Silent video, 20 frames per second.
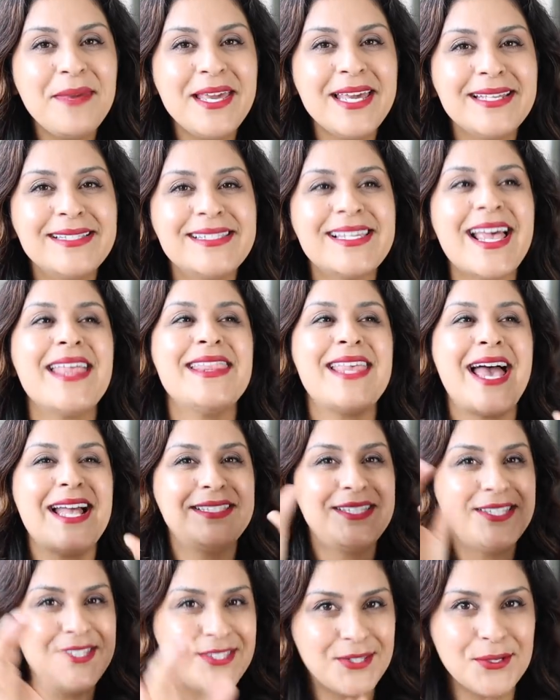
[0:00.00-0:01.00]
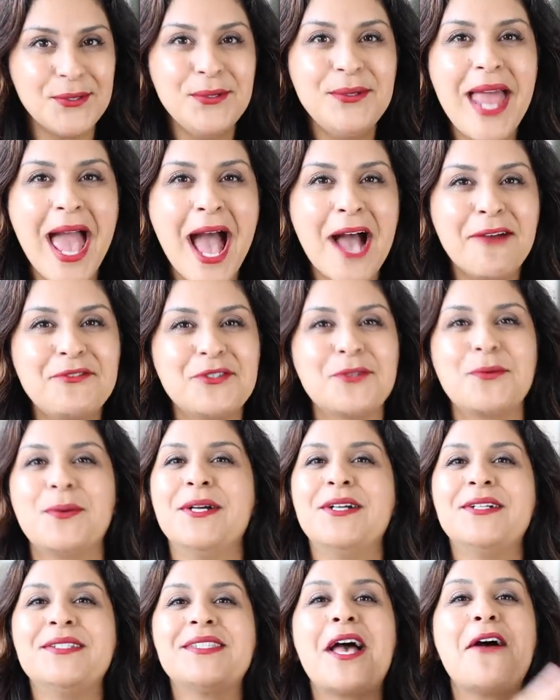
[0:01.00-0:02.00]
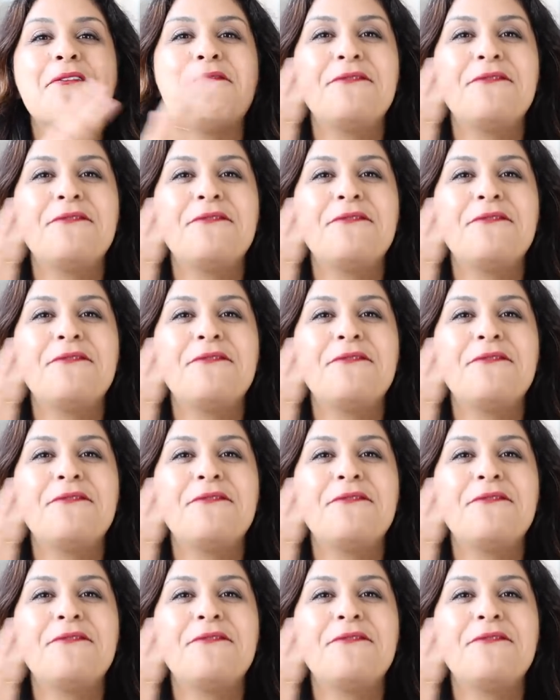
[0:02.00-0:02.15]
means that soon afterwards,